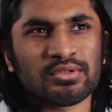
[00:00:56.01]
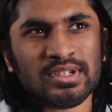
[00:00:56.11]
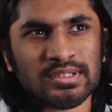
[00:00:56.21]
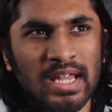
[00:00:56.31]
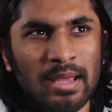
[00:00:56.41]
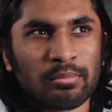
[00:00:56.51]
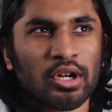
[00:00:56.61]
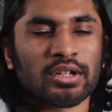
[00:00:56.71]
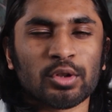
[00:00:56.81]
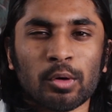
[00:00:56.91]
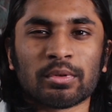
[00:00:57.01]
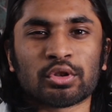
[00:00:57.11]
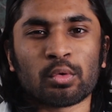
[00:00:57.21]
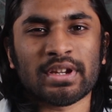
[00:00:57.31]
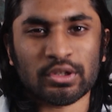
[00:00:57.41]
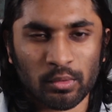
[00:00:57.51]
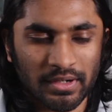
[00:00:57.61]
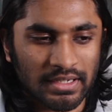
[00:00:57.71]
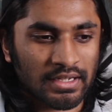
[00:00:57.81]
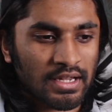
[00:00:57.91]
September, October
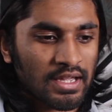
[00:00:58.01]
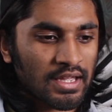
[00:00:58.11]
2020